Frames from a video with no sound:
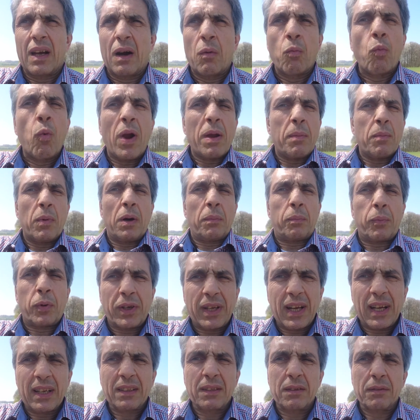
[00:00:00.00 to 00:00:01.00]
I'm way more
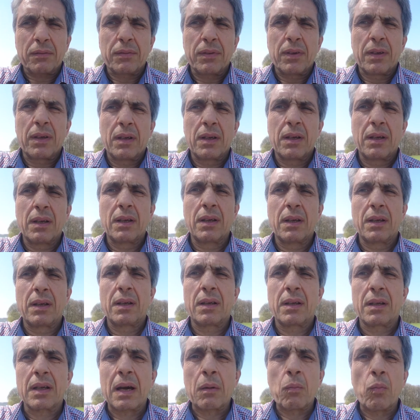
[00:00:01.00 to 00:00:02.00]
productive.
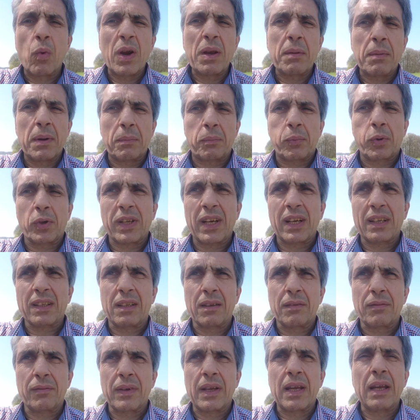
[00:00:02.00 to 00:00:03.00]
I'm way more
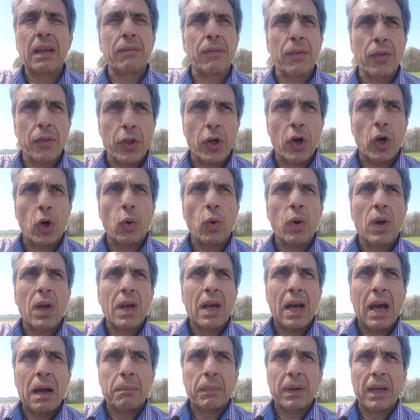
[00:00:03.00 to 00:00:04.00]
productive, even though
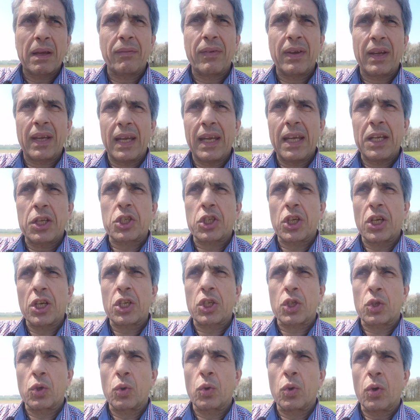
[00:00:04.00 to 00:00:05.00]
I'm giving each
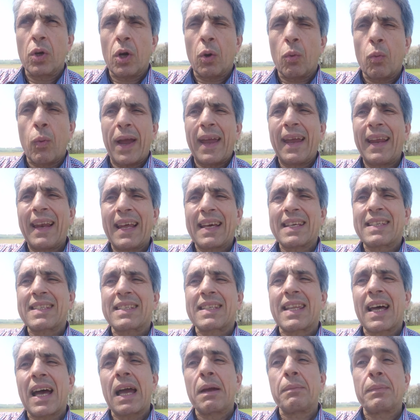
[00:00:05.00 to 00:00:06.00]
issue way less
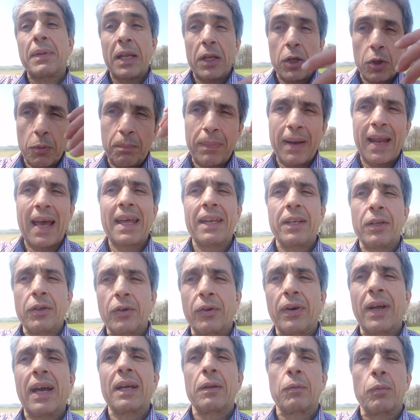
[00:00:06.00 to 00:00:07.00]
time than you plan in
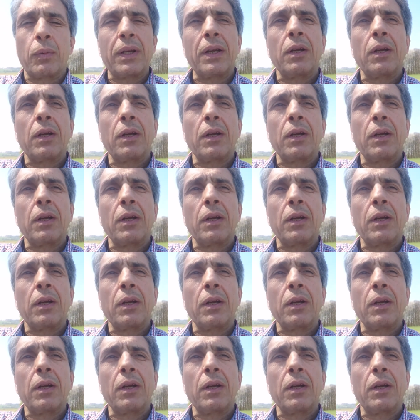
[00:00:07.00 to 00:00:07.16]
your head.